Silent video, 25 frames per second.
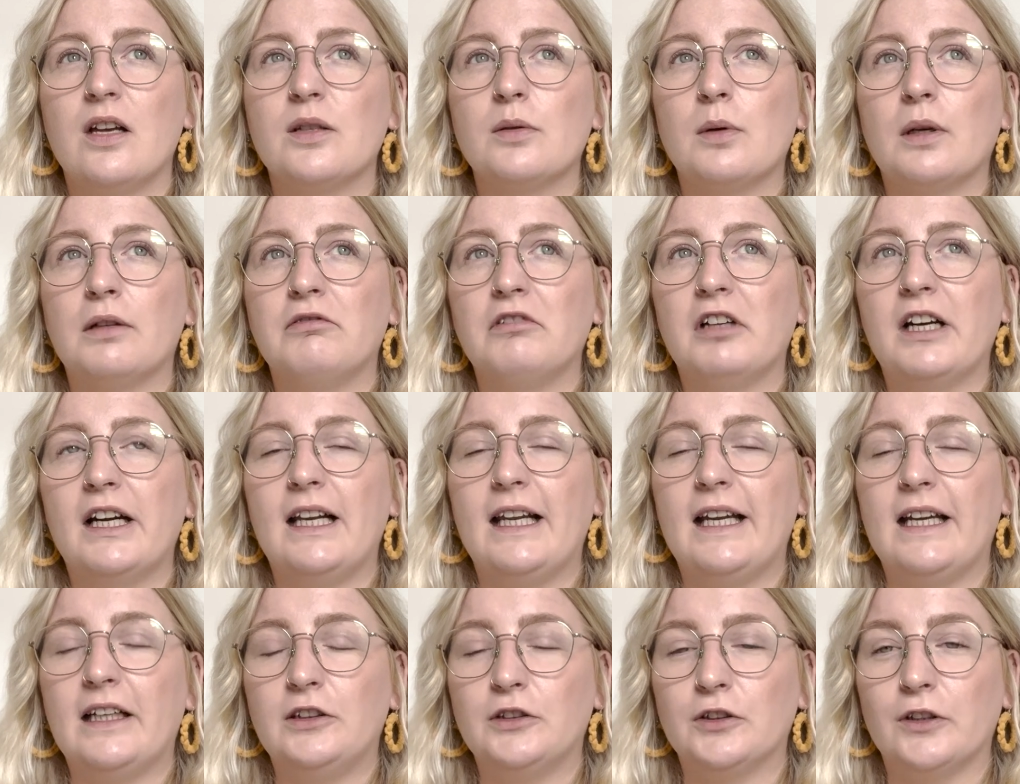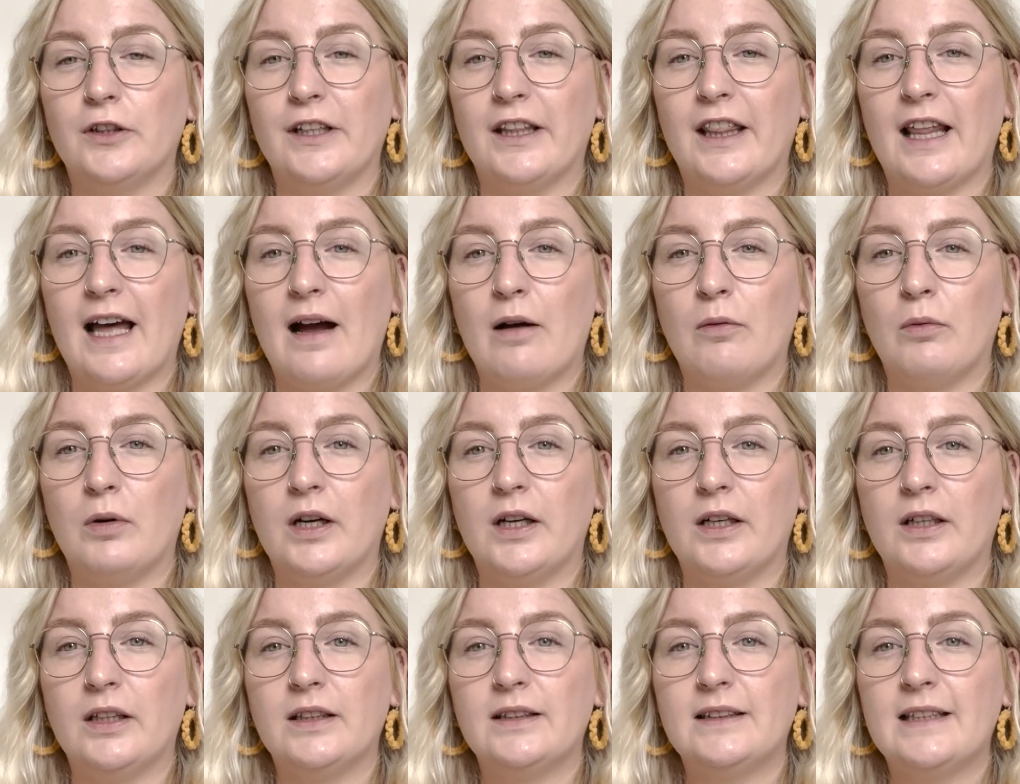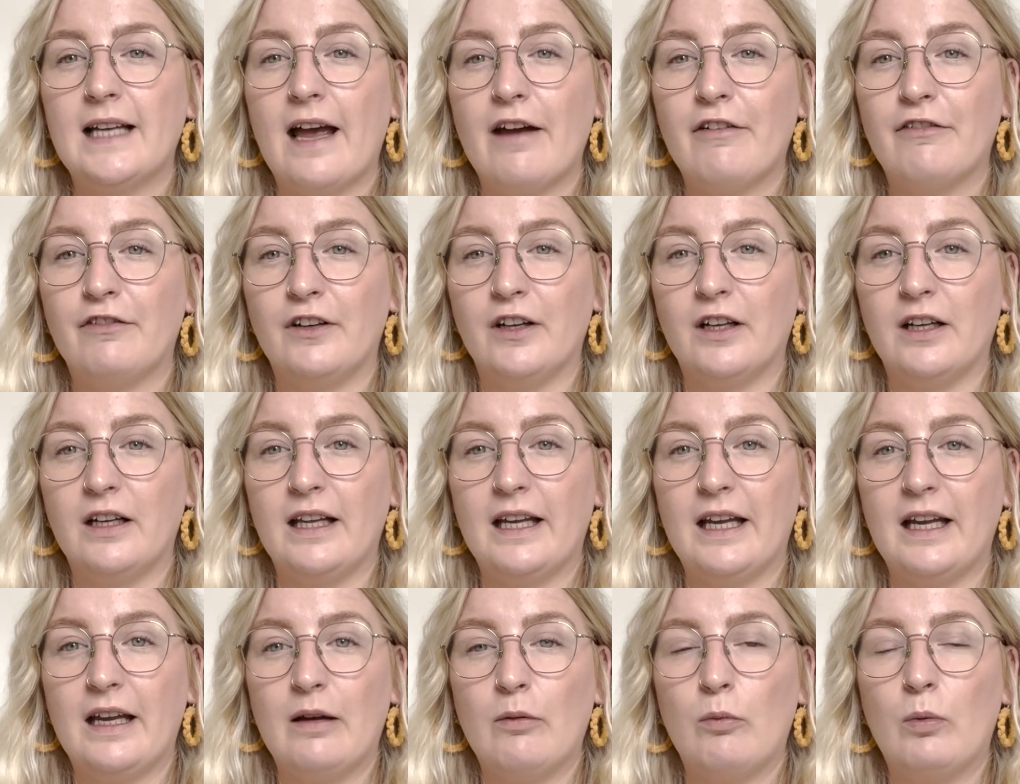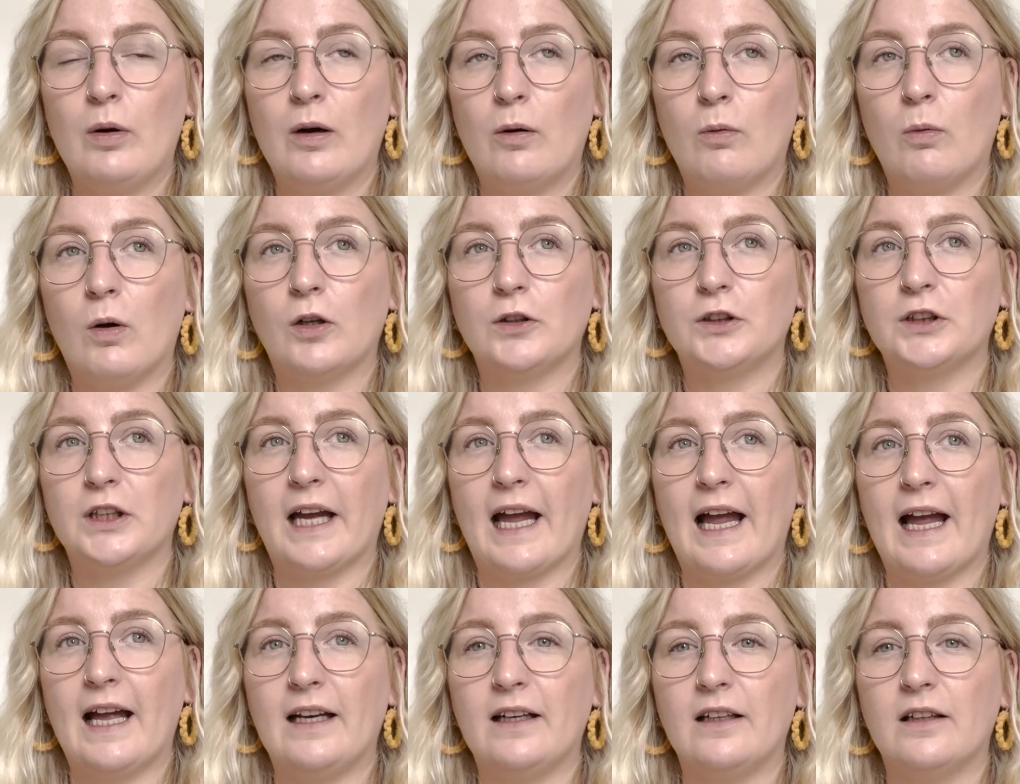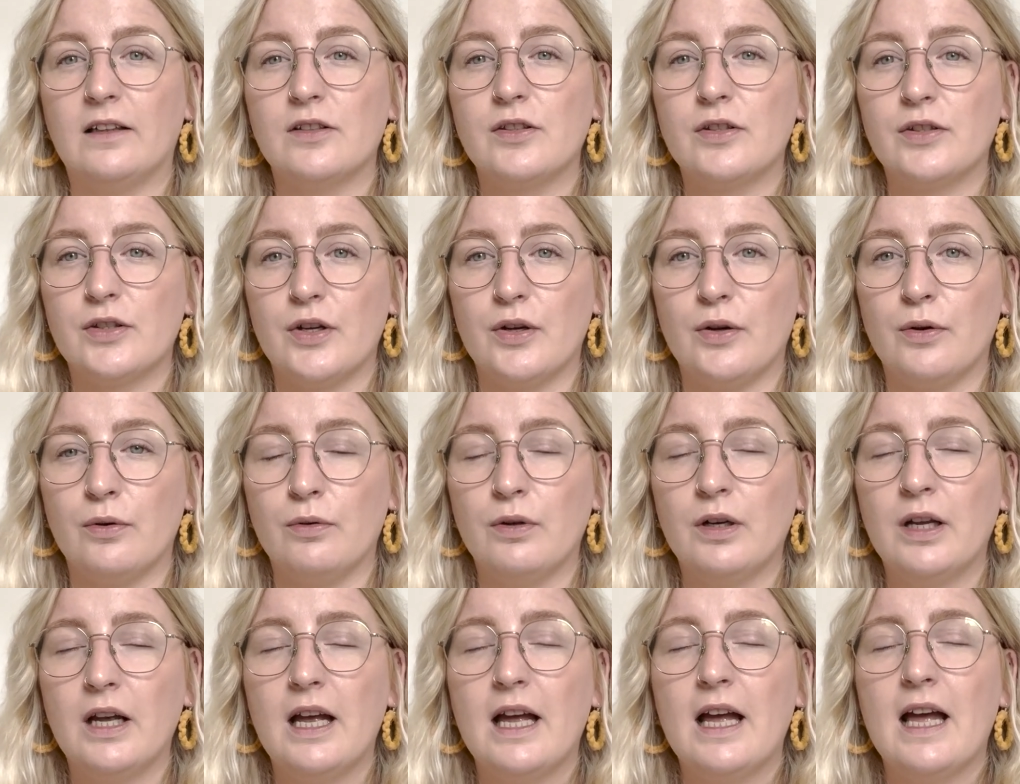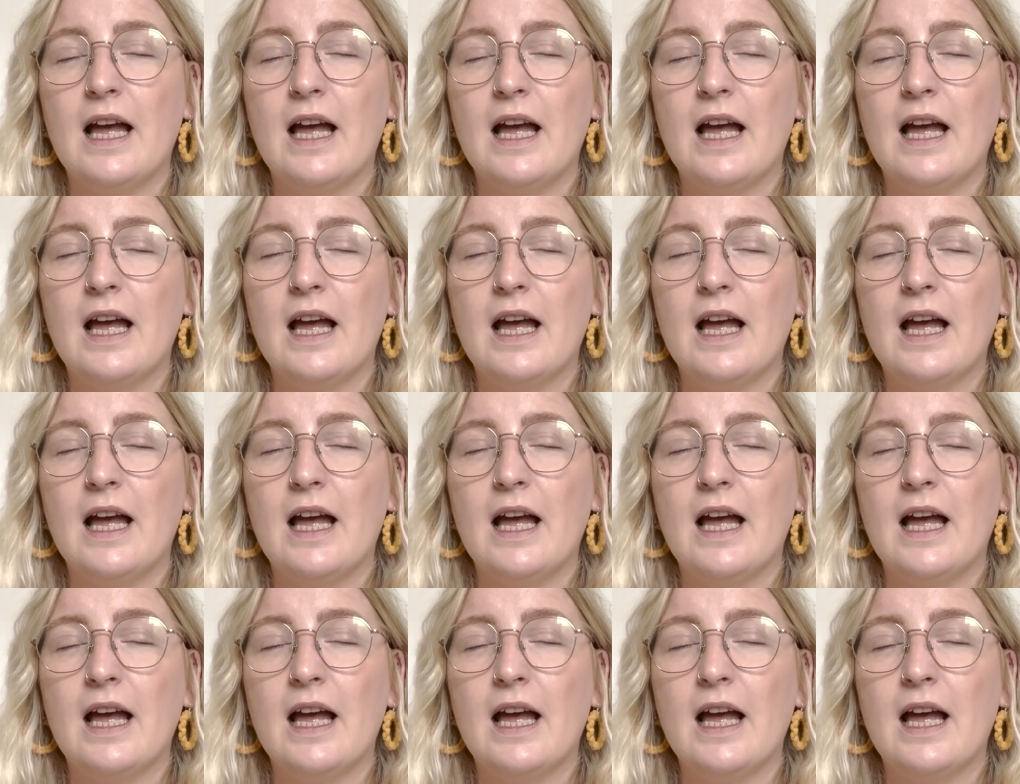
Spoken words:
So I really enjoyed that one. Definitely will watch again soon.